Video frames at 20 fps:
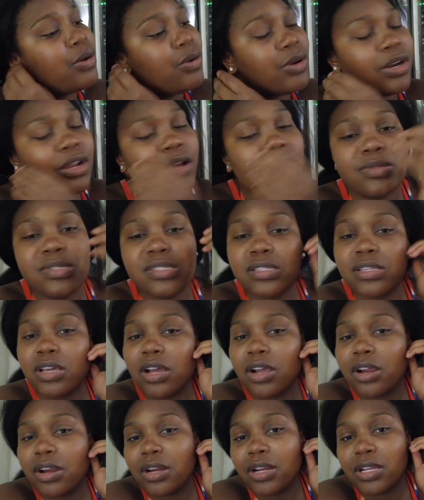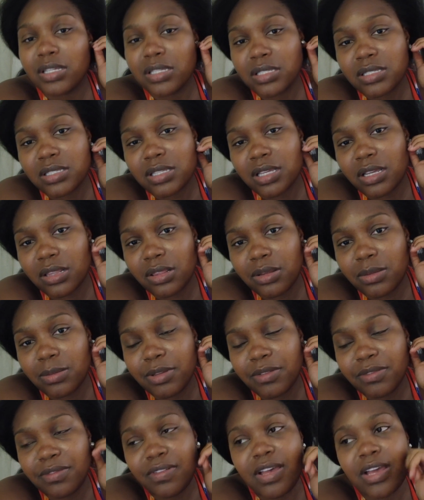when I was younger, because it's like a little
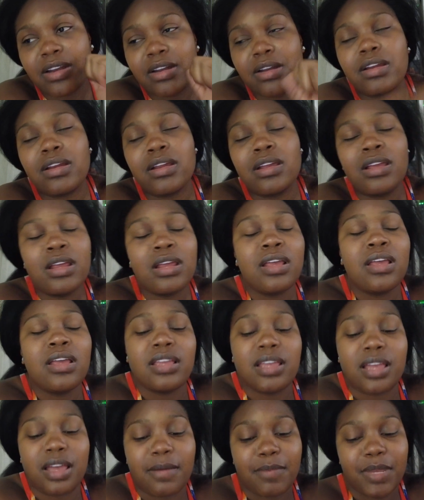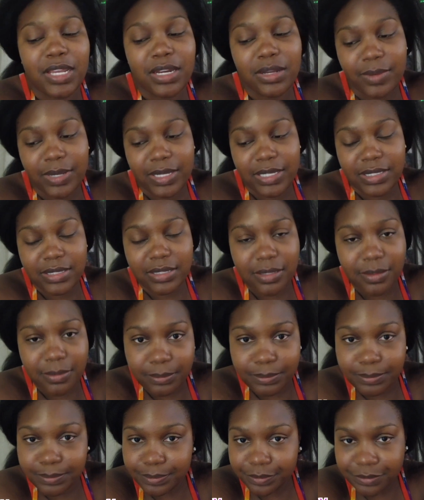bit fatter. Yeah, but anyways,
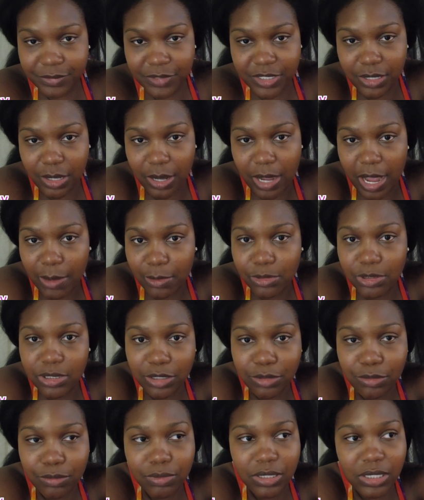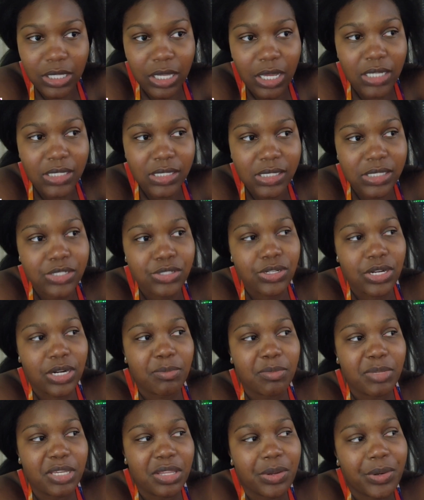so I was like really hustling, trying to
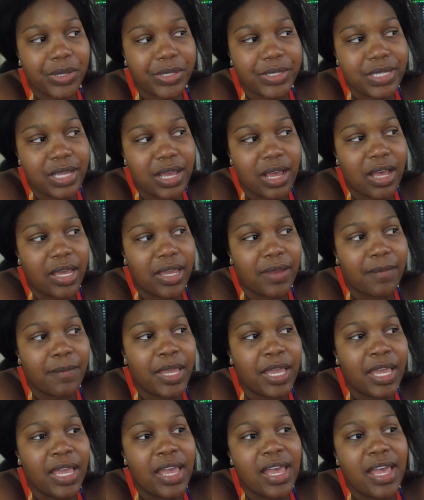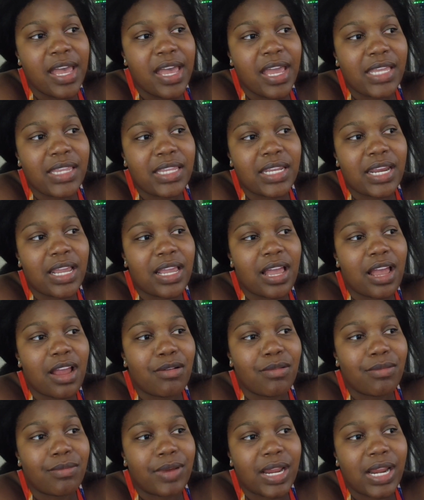be there on time. And then I
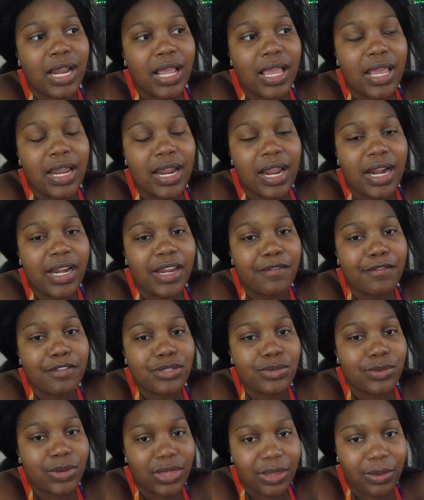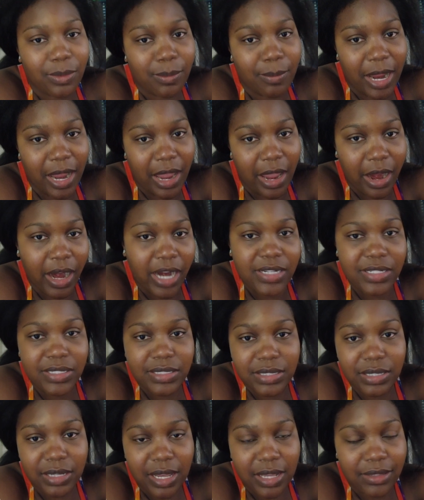got ready, and I didn't even do anything with my hair. I
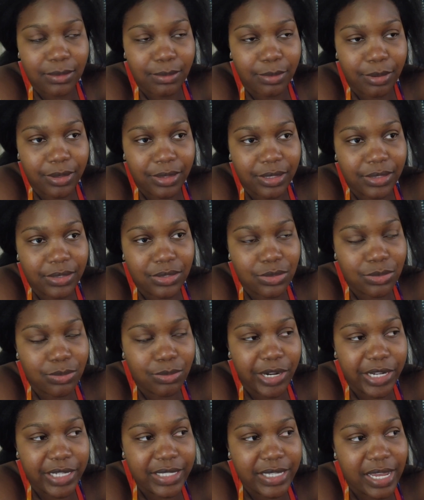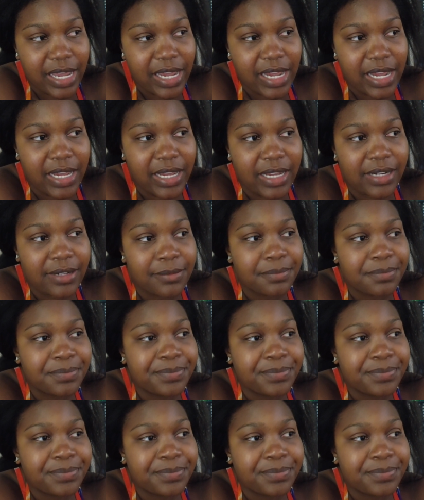just took out the 2 braids I had,